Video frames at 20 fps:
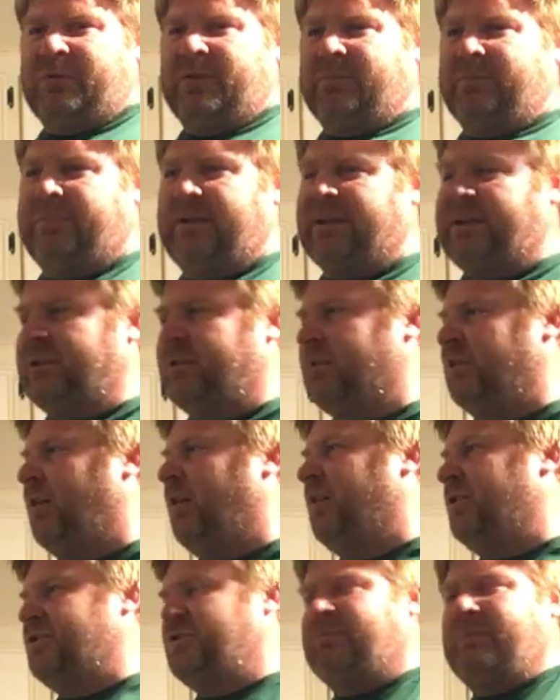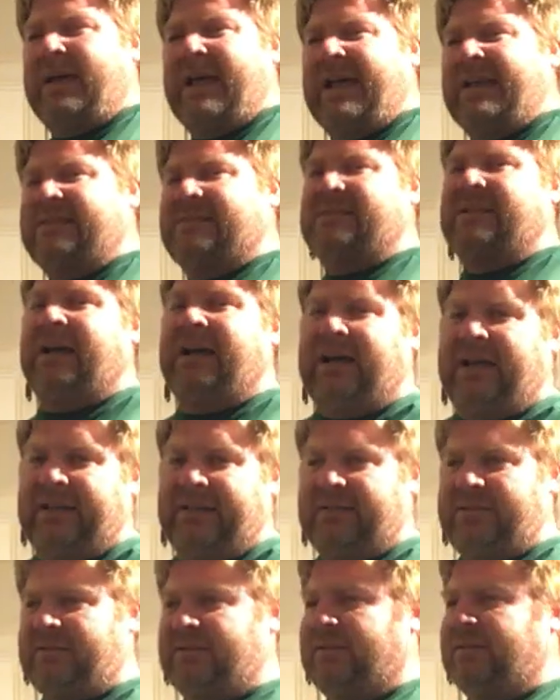the big launch mascot,
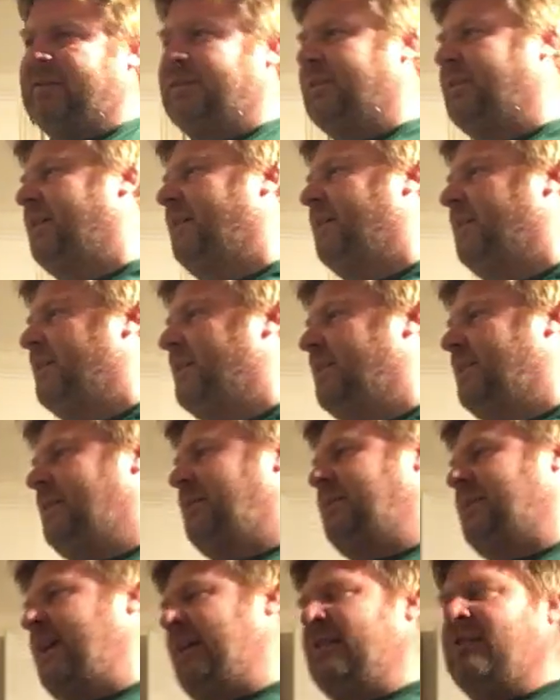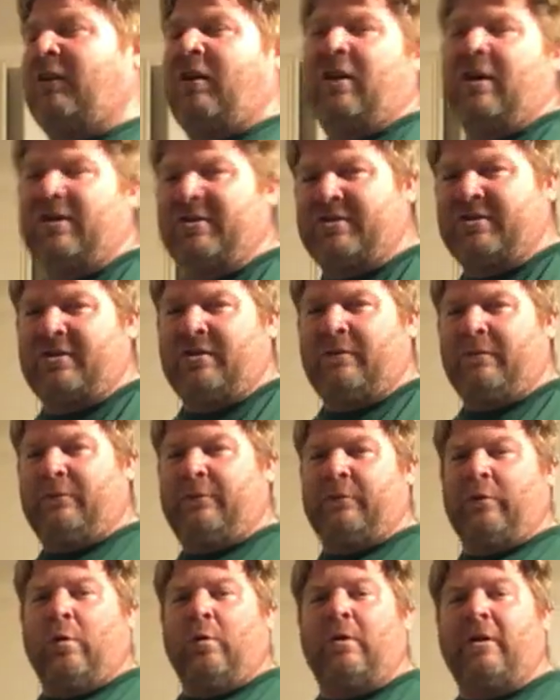they launched
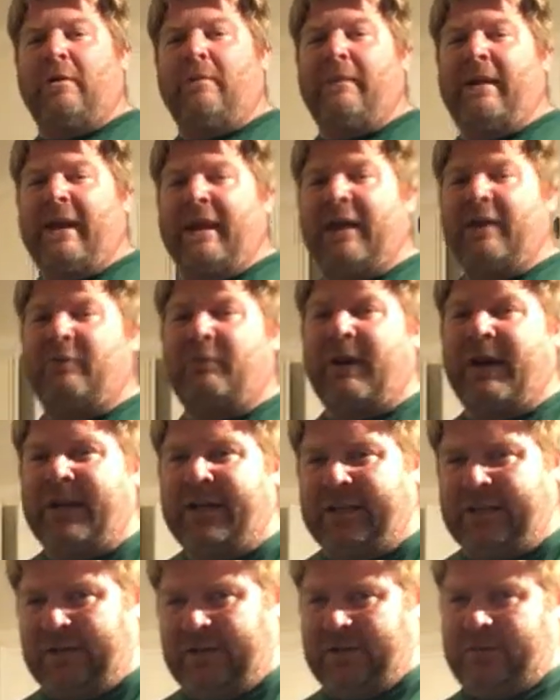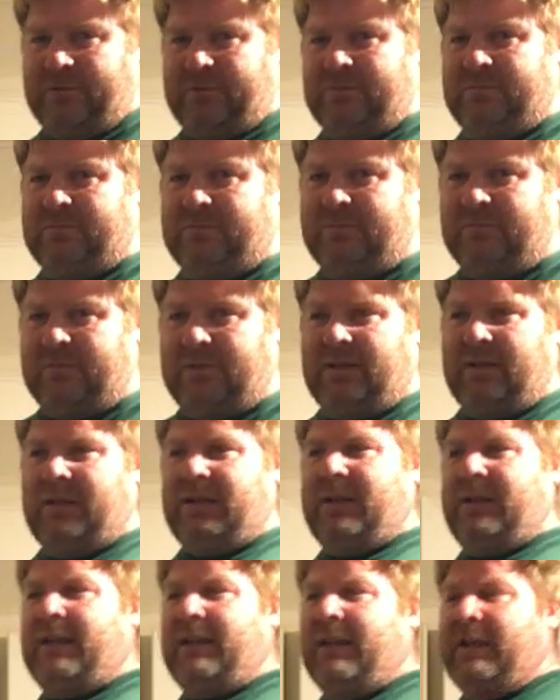Florida Man Radio.
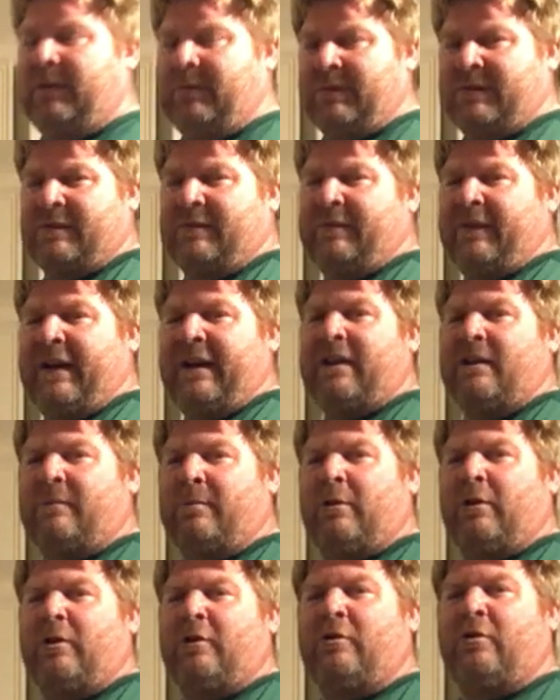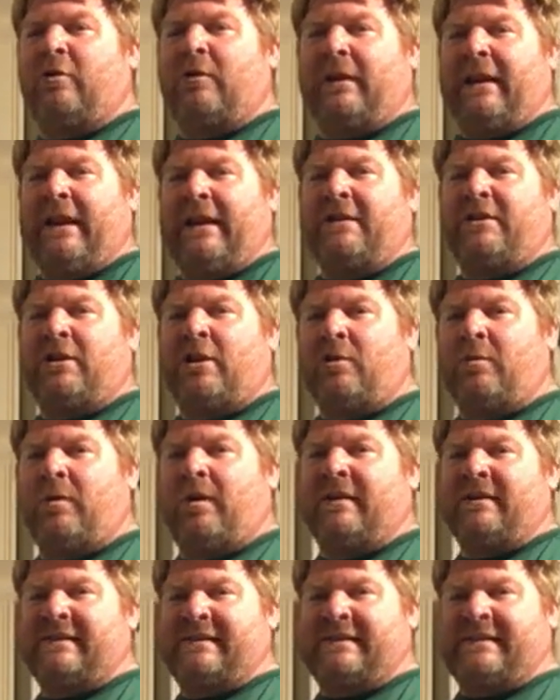It was available in Orlando
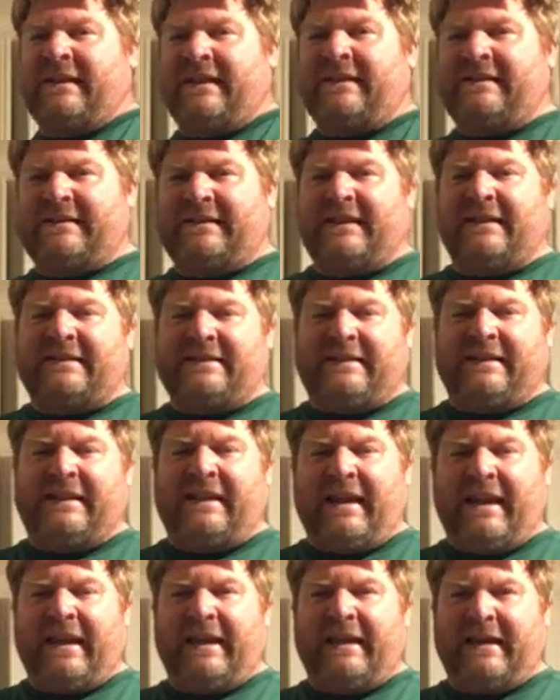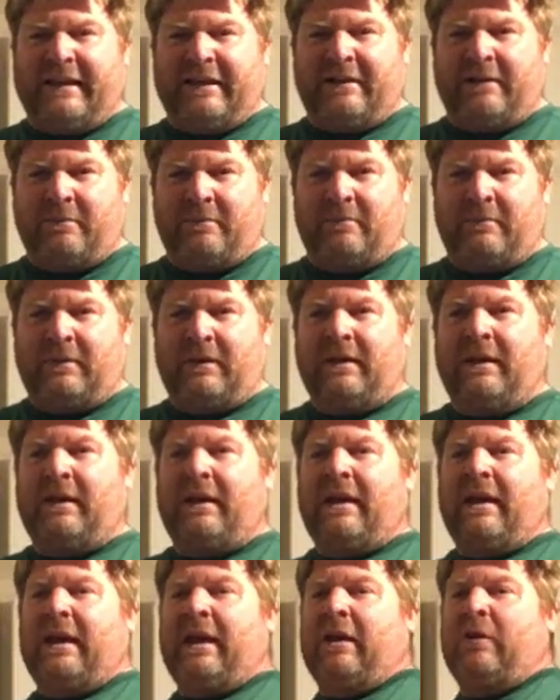on 660 AM
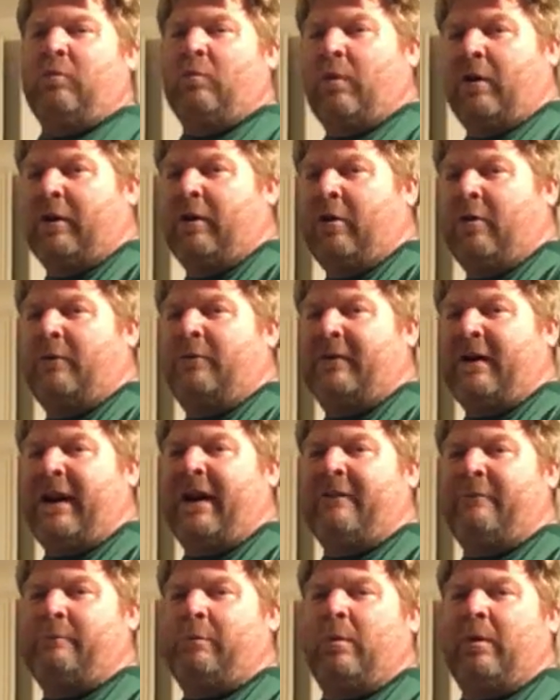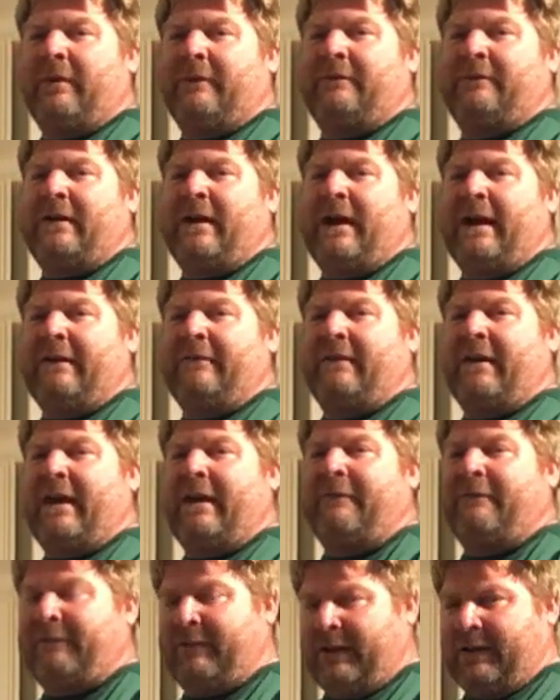and 105.5
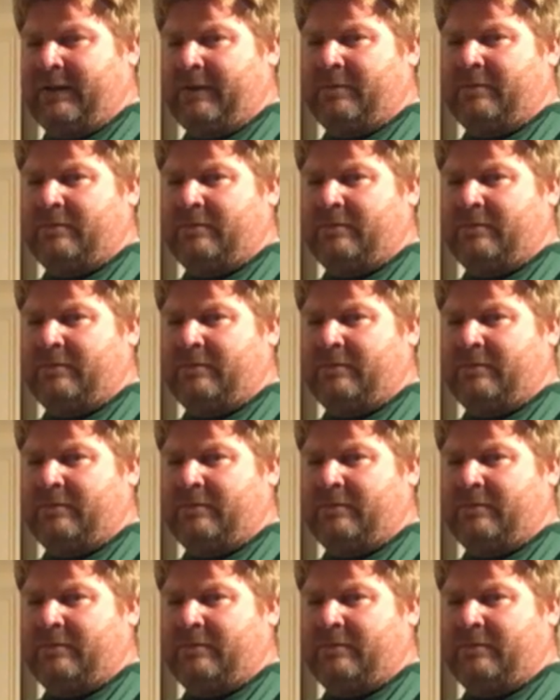FM.